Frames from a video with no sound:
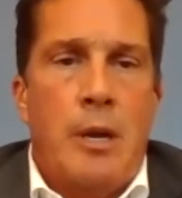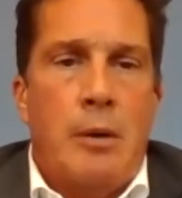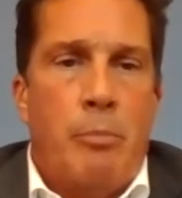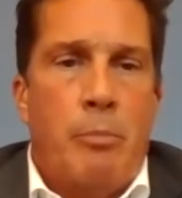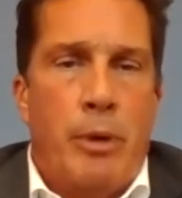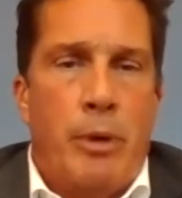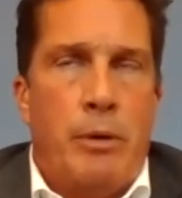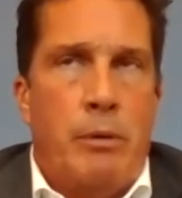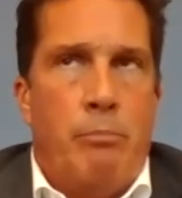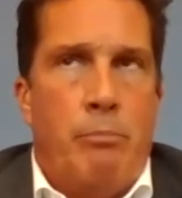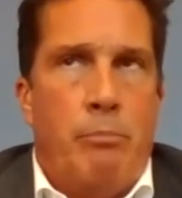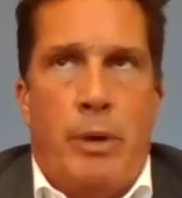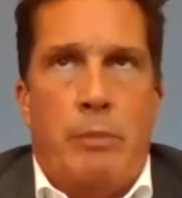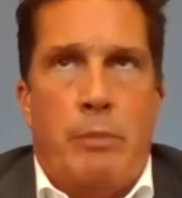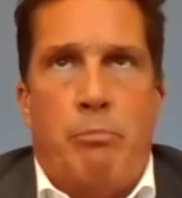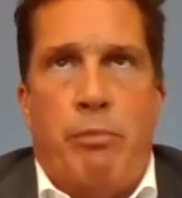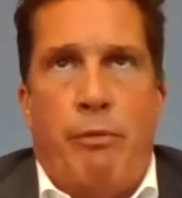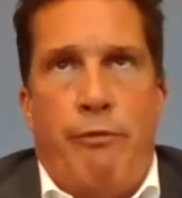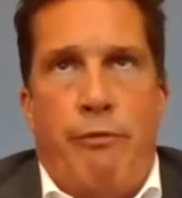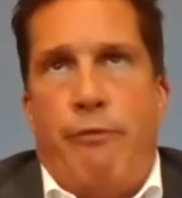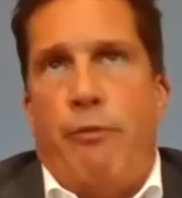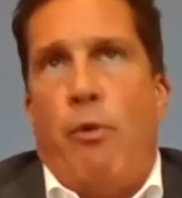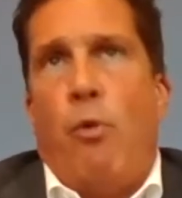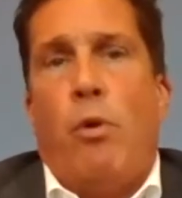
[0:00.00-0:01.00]
But
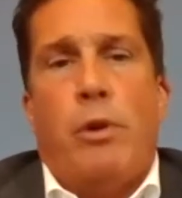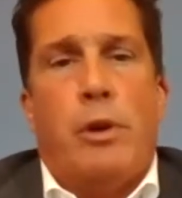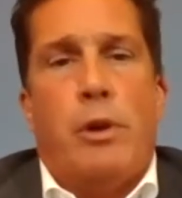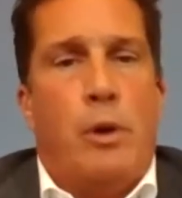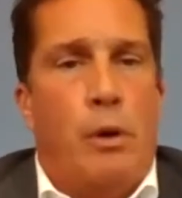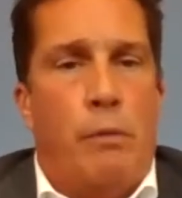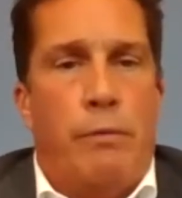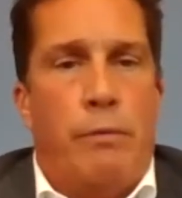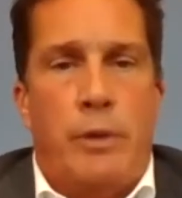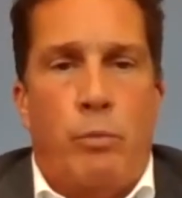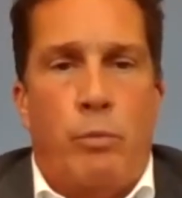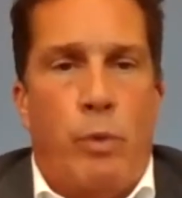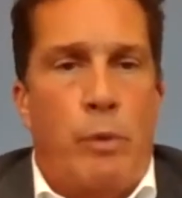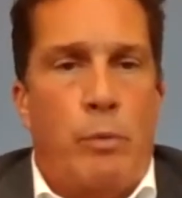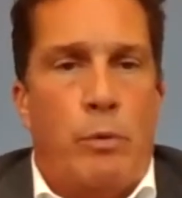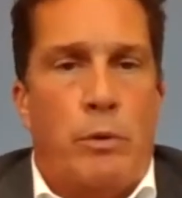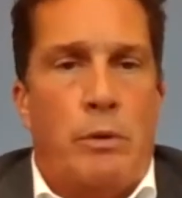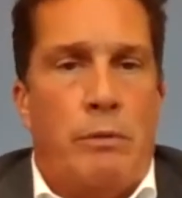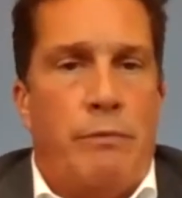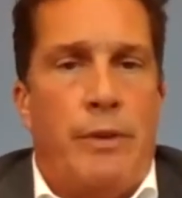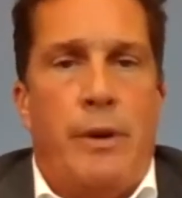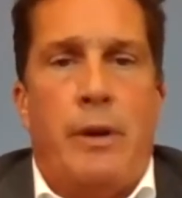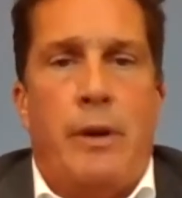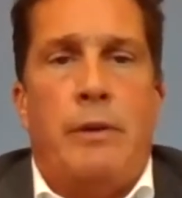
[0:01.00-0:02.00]
before COVID, we were
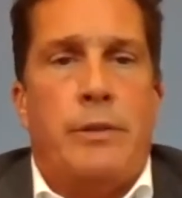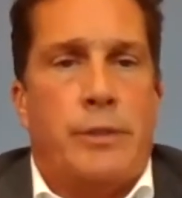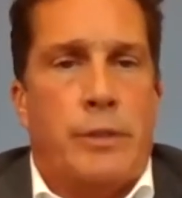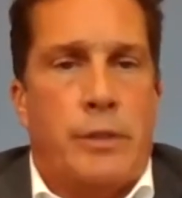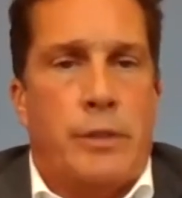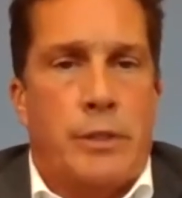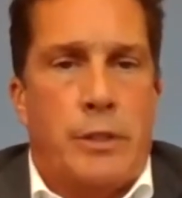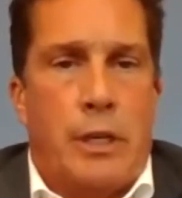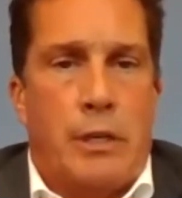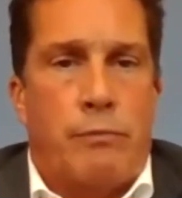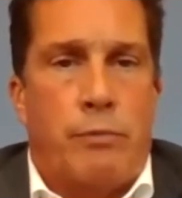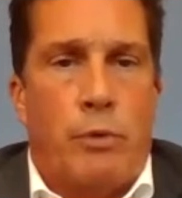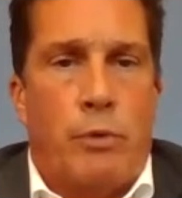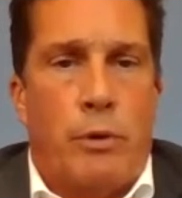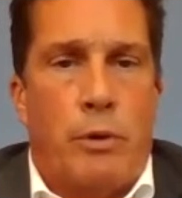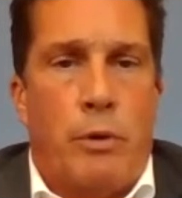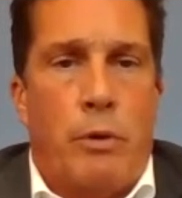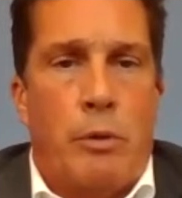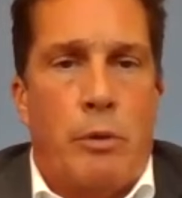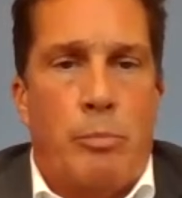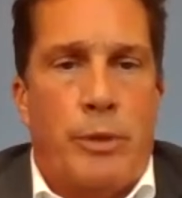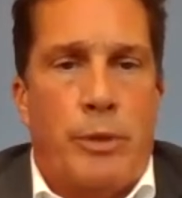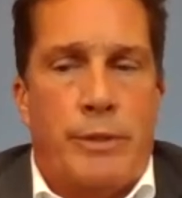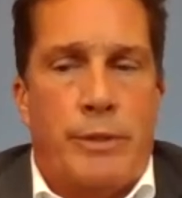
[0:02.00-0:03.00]
a very successful
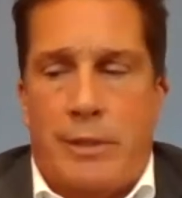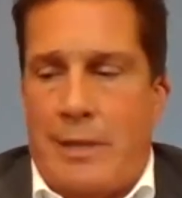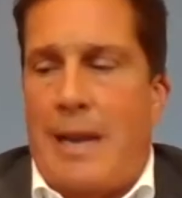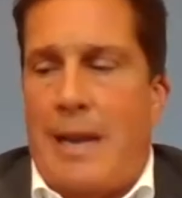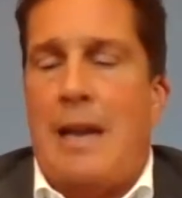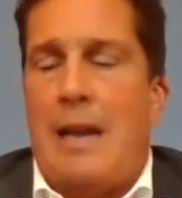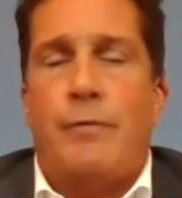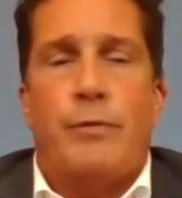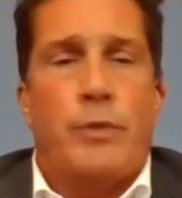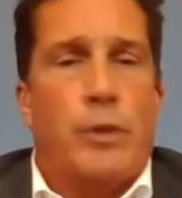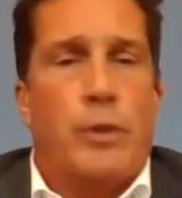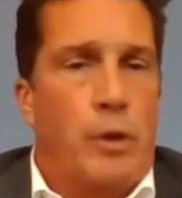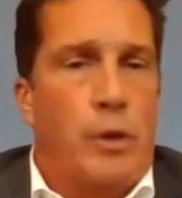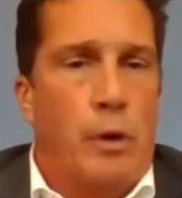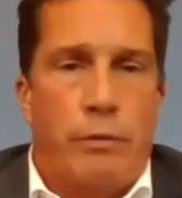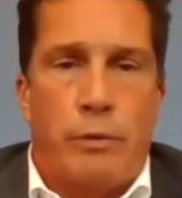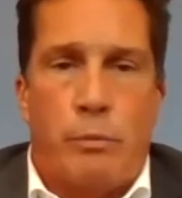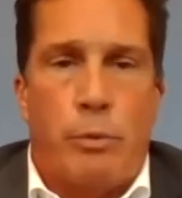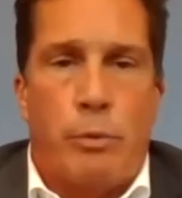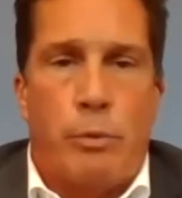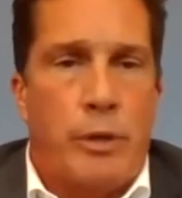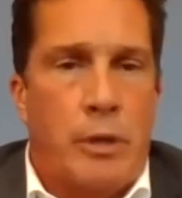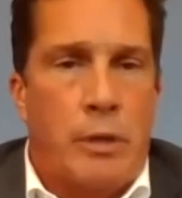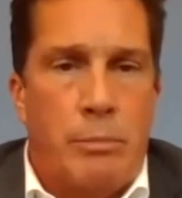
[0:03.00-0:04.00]
growing business. And after COVID,
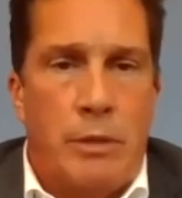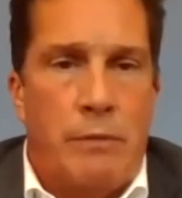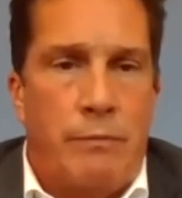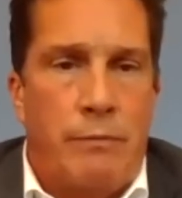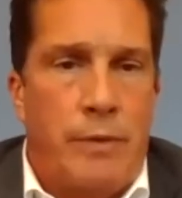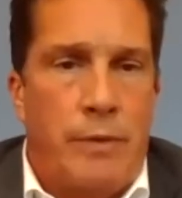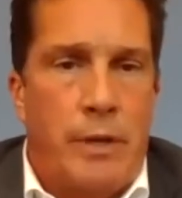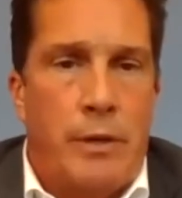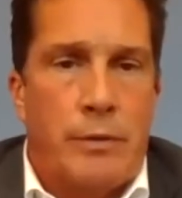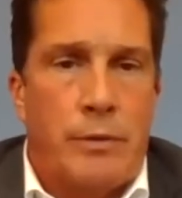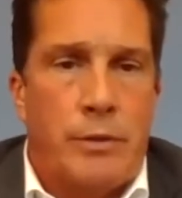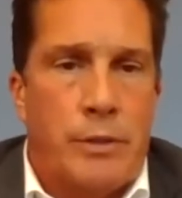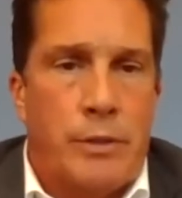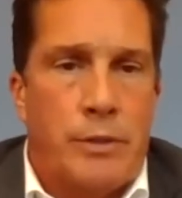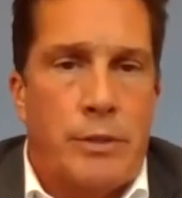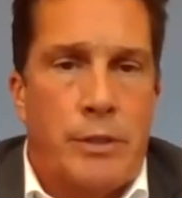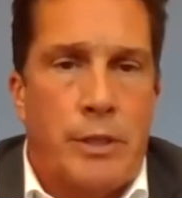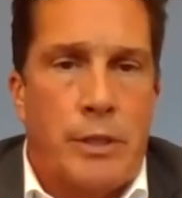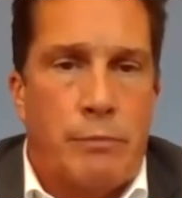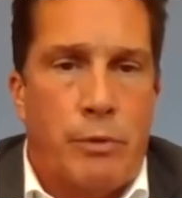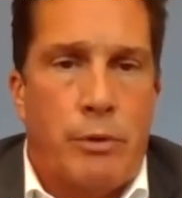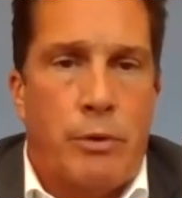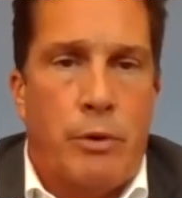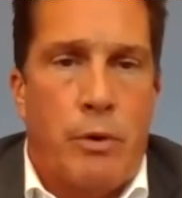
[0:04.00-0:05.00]
we're going to be a very
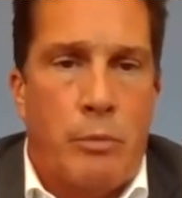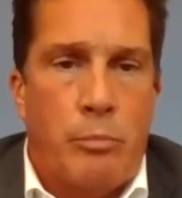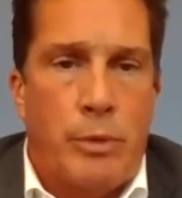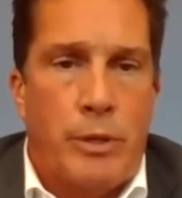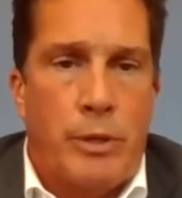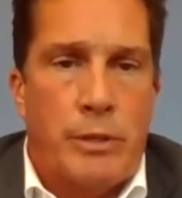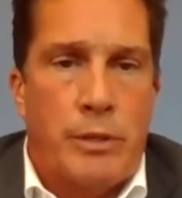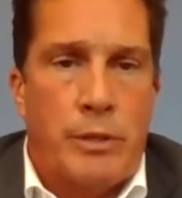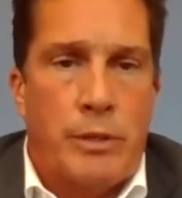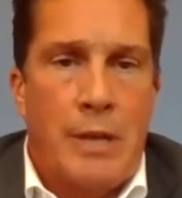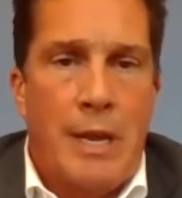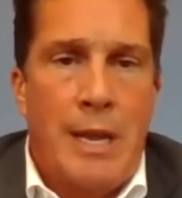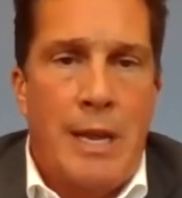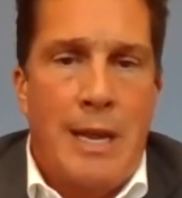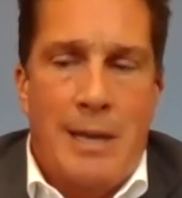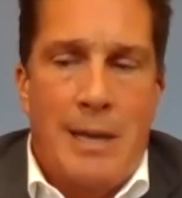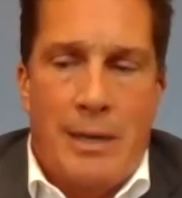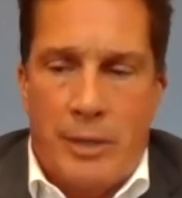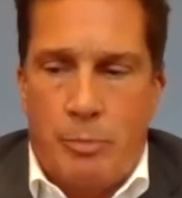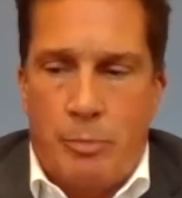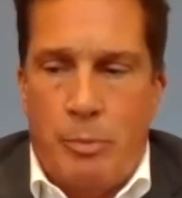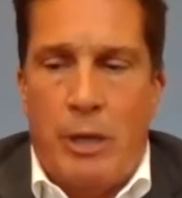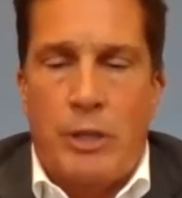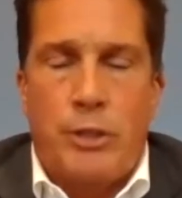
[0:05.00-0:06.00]
successful growing business,
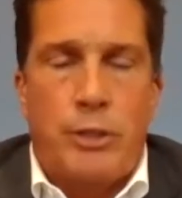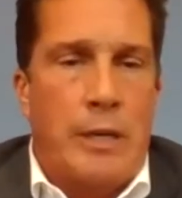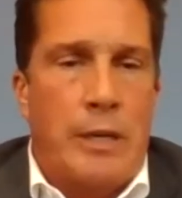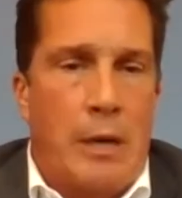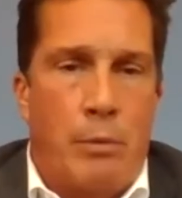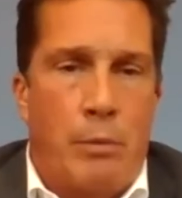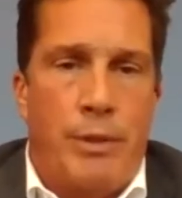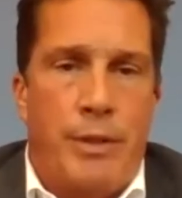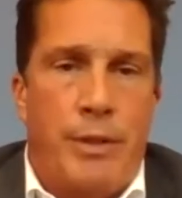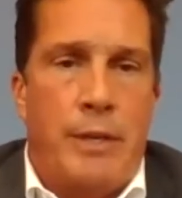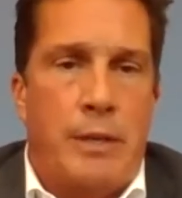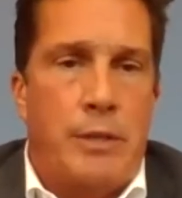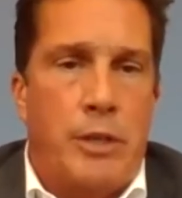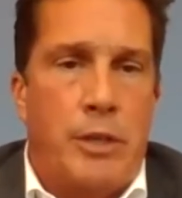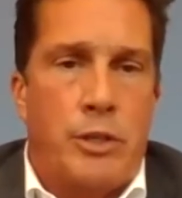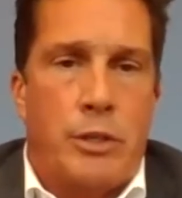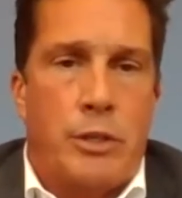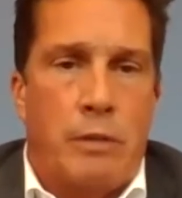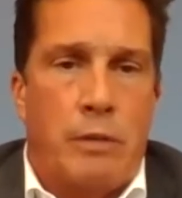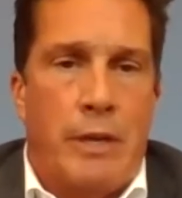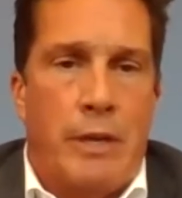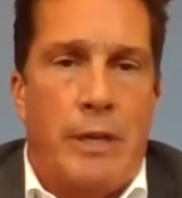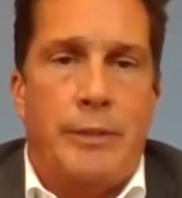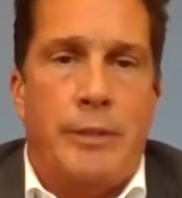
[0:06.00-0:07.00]
especially now with the addition
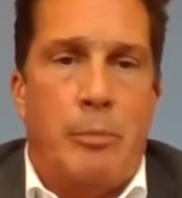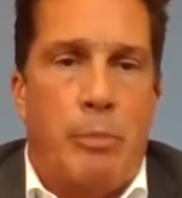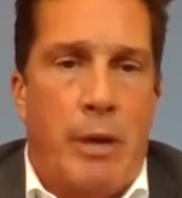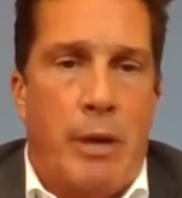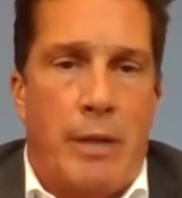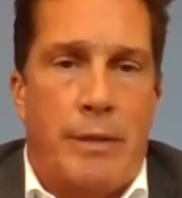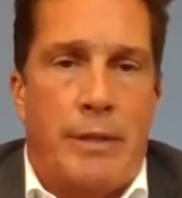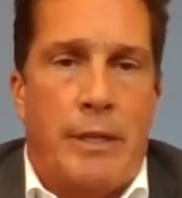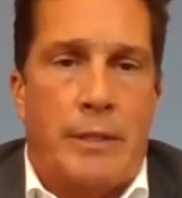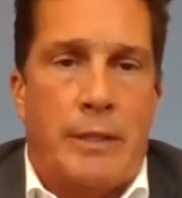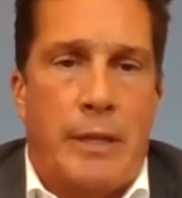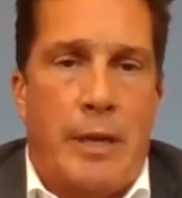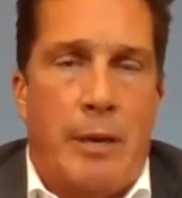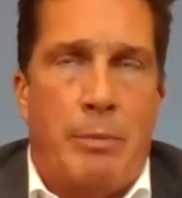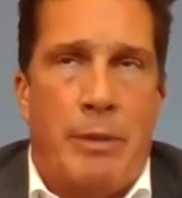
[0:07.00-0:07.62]
of LDPath on top.